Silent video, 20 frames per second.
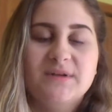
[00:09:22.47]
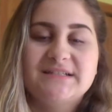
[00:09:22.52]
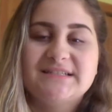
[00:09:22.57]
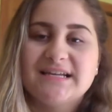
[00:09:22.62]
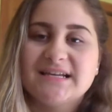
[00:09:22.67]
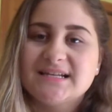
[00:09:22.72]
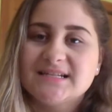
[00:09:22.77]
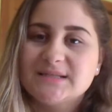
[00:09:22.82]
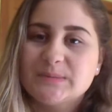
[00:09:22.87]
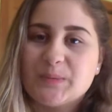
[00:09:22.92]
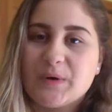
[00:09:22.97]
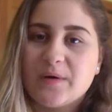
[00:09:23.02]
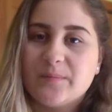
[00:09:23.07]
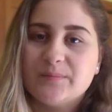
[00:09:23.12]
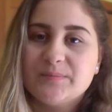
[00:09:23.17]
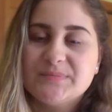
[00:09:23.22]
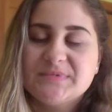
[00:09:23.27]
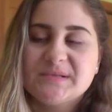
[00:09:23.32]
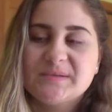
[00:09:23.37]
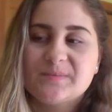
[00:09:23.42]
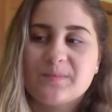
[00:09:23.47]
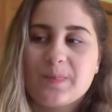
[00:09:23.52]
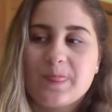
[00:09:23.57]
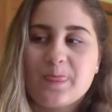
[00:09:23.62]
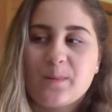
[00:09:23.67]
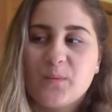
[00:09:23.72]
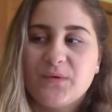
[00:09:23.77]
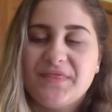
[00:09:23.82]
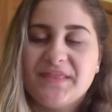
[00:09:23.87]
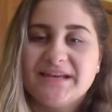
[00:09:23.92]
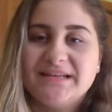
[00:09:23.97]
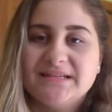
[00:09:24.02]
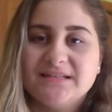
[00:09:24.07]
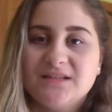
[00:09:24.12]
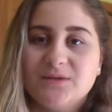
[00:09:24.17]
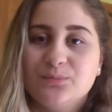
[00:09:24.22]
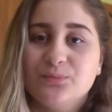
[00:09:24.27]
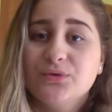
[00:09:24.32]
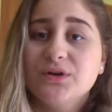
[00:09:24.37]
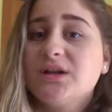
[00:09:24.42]
Dance Moms when they did
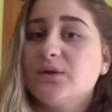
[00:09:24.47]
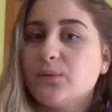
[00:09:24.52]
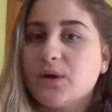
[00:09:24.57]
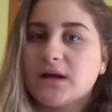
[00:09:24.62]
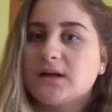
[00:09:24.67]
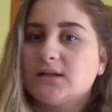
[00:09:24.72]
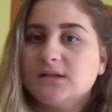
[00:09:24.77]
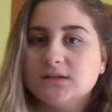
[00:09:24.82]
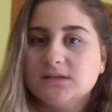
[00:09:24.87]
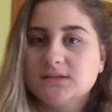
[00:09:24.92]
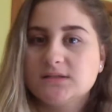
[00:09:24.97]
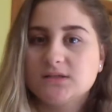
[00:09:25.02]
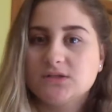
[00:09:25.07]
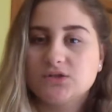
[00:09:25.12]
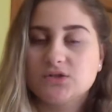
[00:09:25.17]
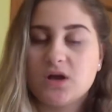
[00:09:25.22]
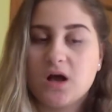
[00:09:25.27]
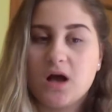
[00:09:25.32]
the Pretty Reckless